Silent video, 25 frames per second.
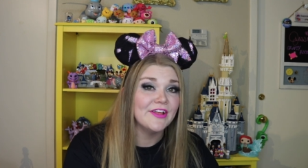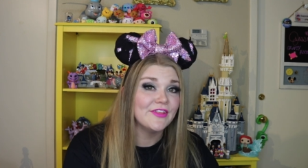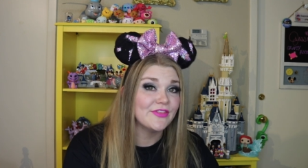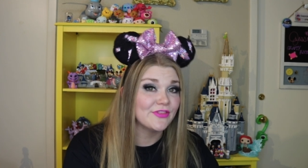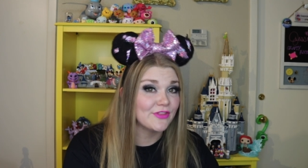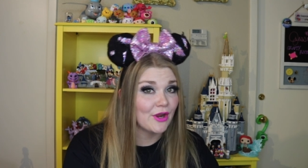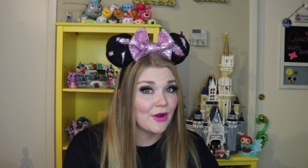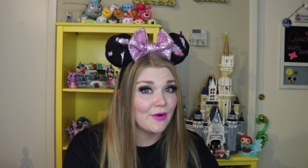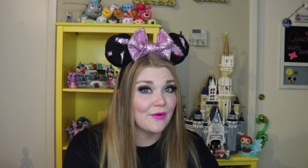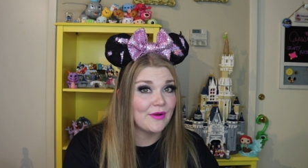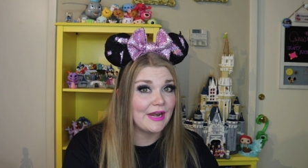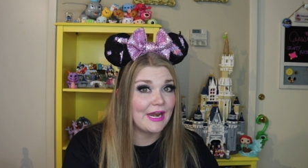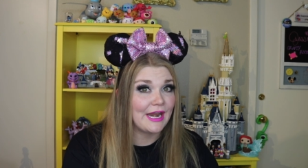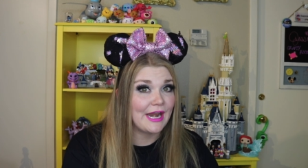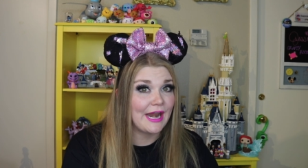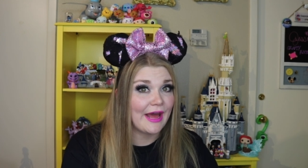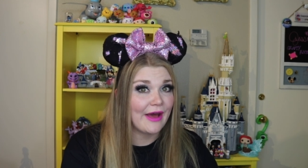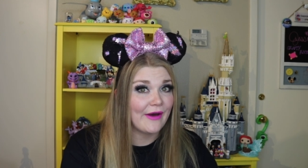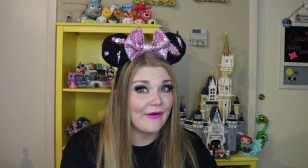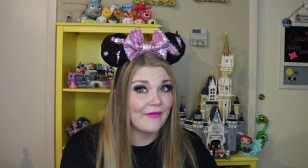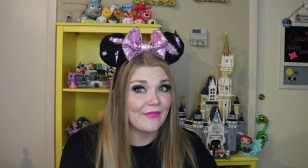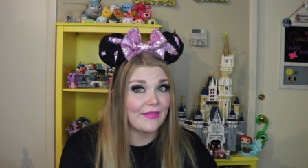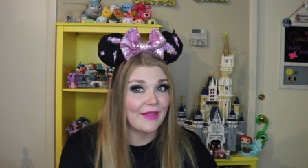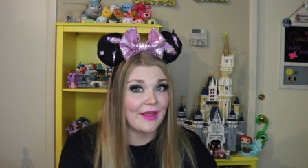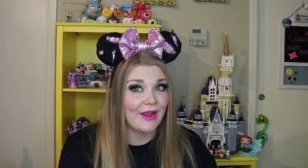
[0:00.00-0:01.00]
throwing it
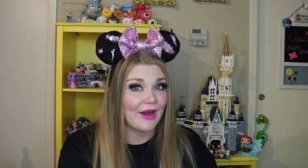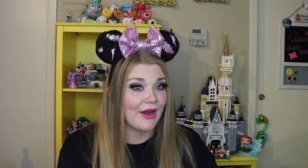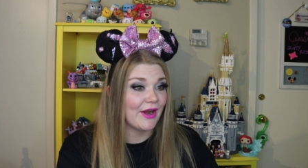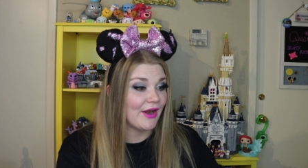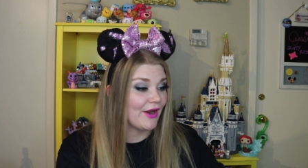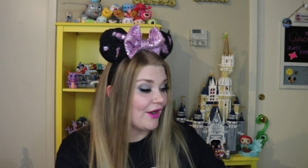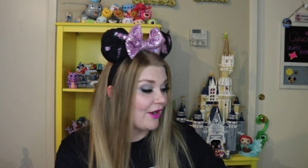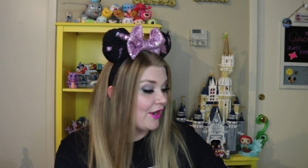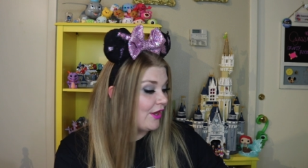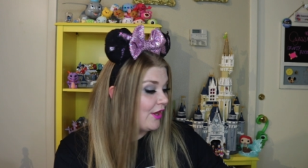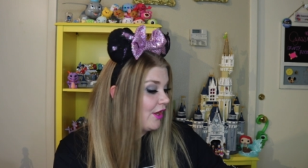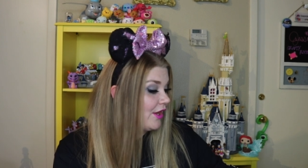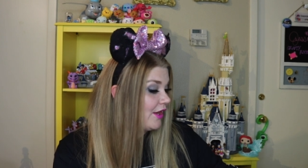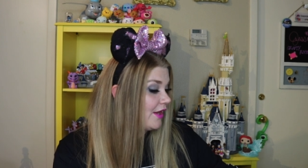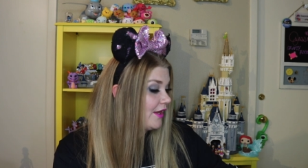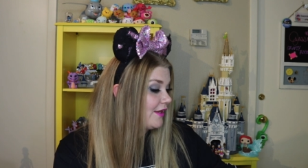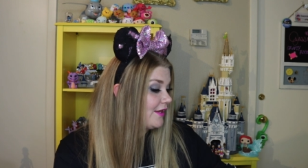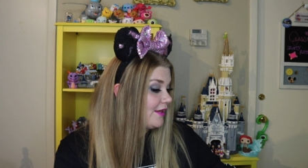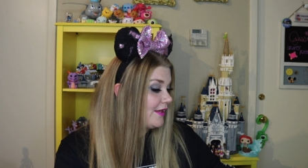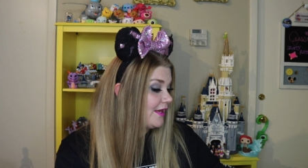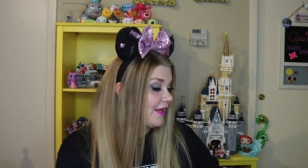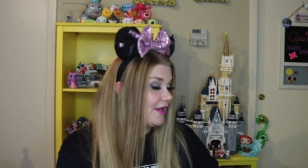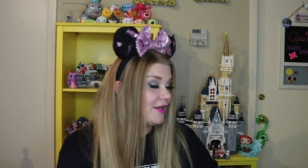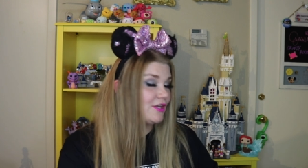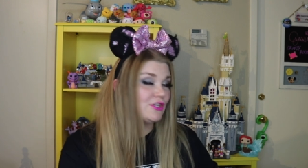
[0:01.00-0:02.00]
out there,
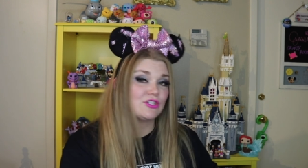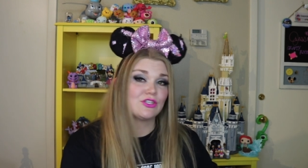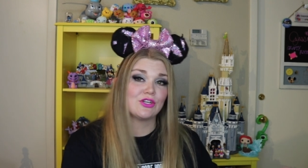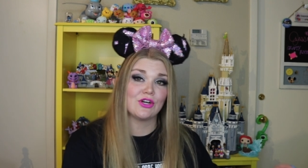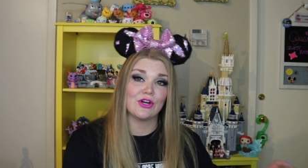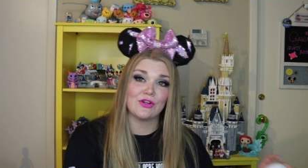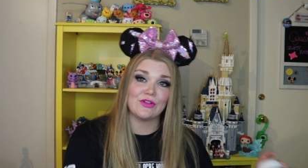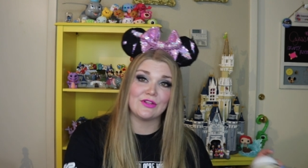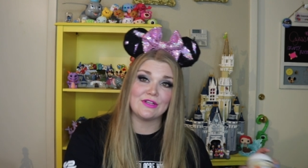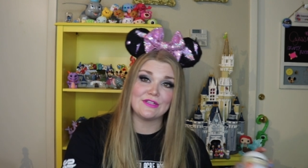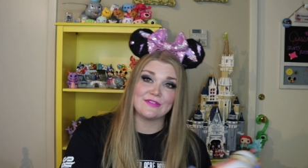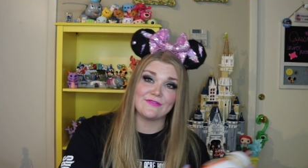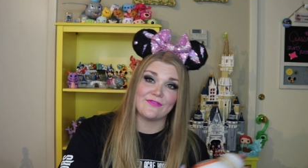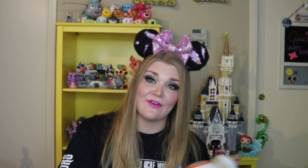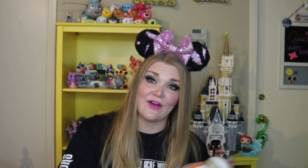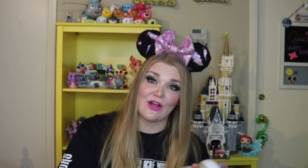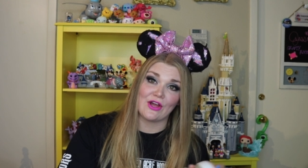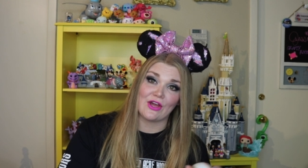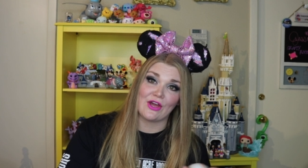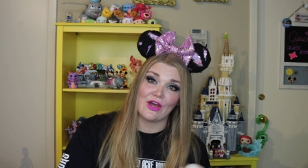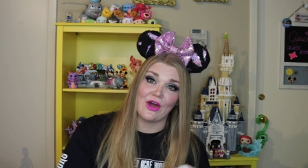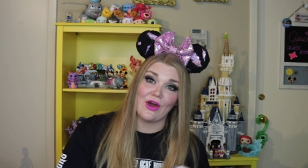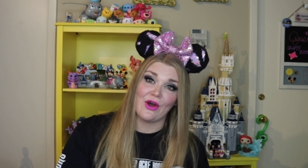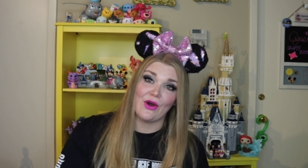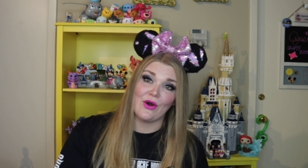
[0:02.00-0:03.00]
get a shirtless
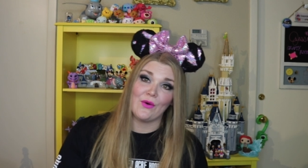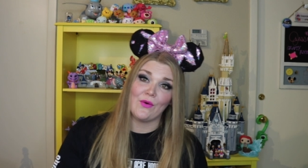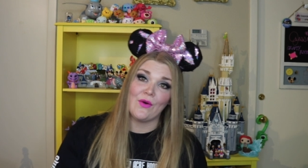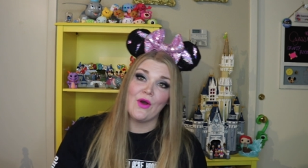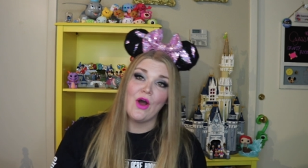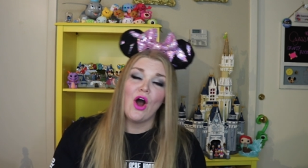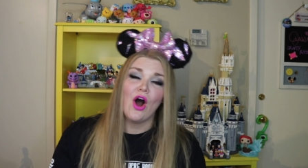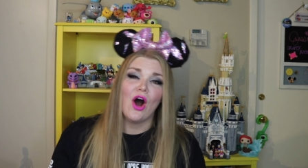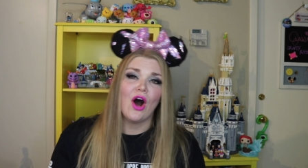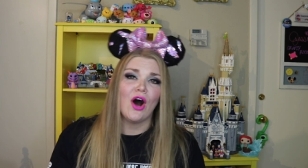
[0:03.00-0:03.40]
Funko.